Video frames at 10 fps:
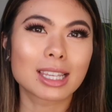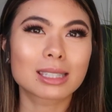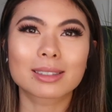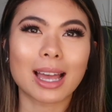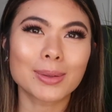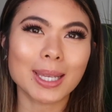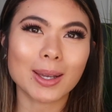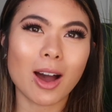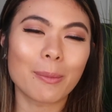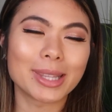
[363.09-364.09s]
This sounds like
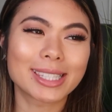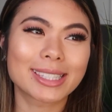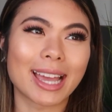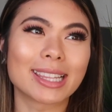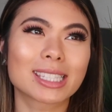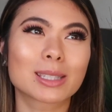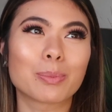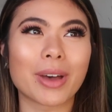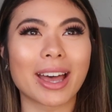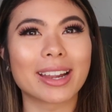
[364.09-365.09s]
common sense,
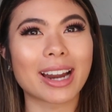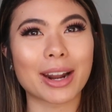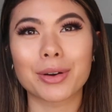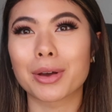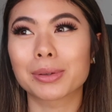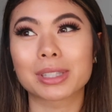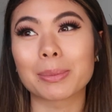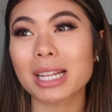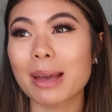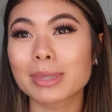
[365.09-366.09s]
but I don't know,
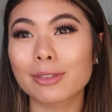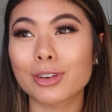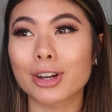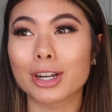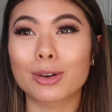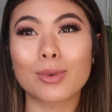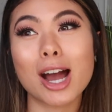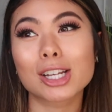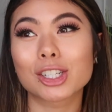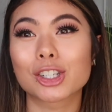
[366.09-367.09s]
sometimes if you're in a
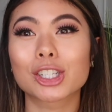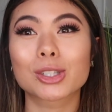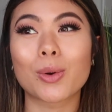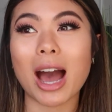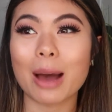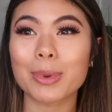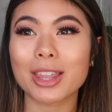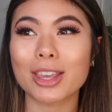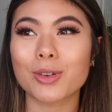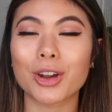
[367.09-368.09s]
rush and you're just so happy
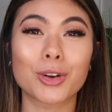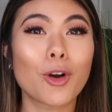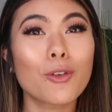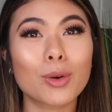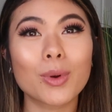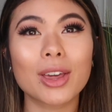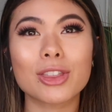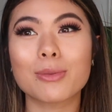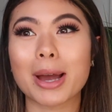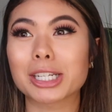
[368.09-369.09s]
that you got it over
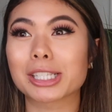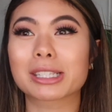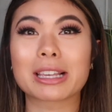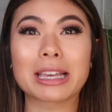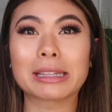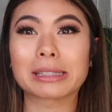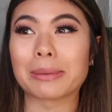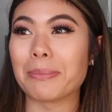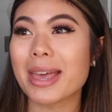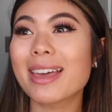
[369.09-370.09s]
with, you might just hit
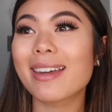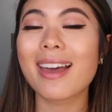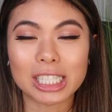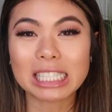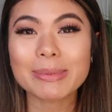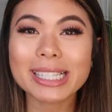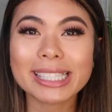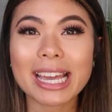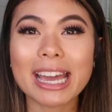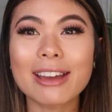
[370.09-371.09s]
submit. Just to be
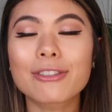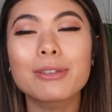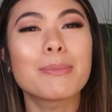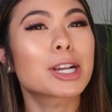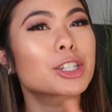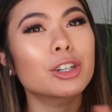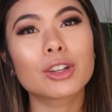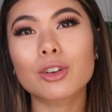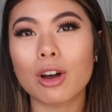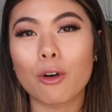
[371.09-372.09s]
safe, make sure to
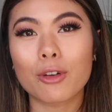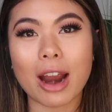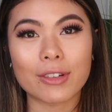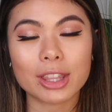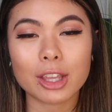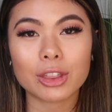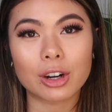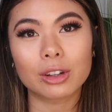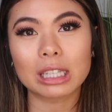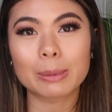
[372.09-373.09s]
look over everything
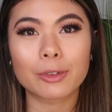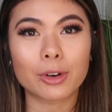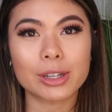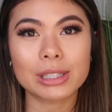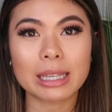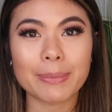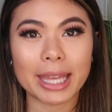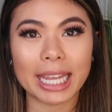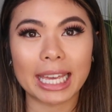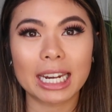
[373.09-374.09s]
thoroughly before you
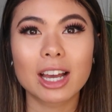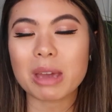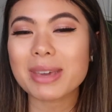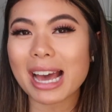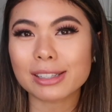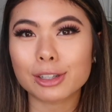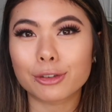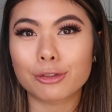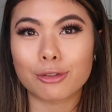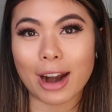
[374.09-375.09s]
submit it. Maybe ask your
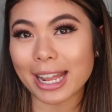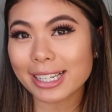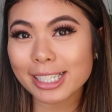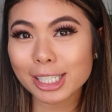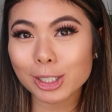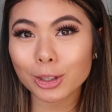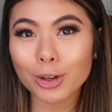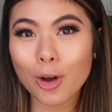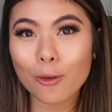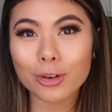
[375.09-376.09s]
friend to
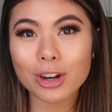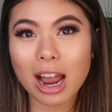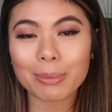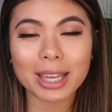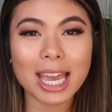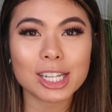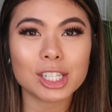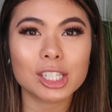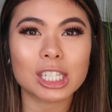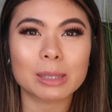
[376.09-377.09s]
look over your
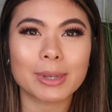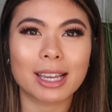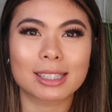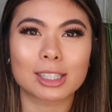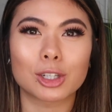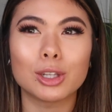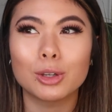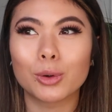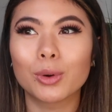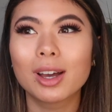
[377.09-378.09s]
application just because it's a
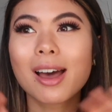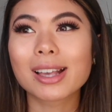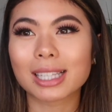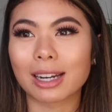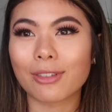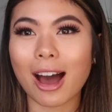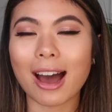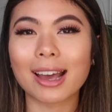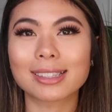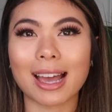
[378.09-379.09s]
new set of
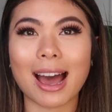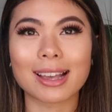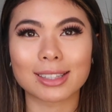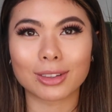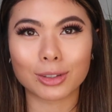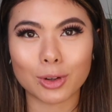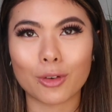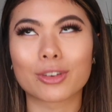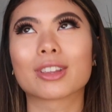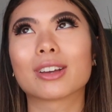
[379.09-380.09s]
eyes that hasn't looked
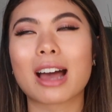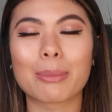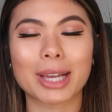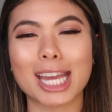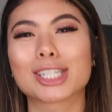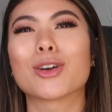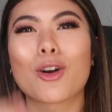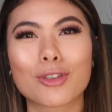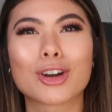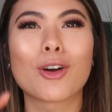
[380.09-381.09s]
over the application
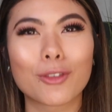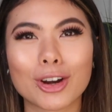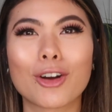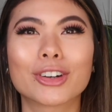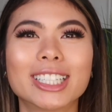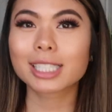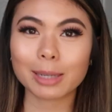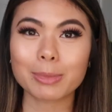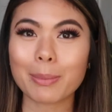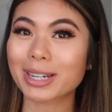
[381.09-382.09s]
over and over and over.
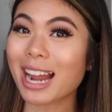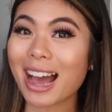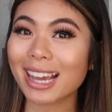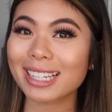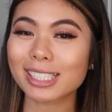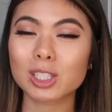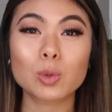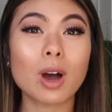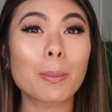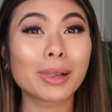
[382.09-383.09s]
Tip number 9 is
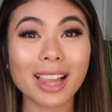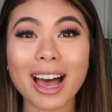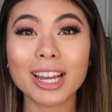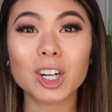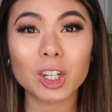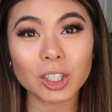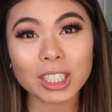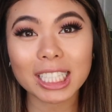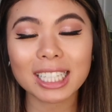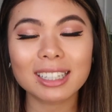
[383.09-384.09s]
to apply
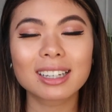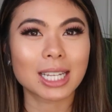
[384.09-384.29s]
early.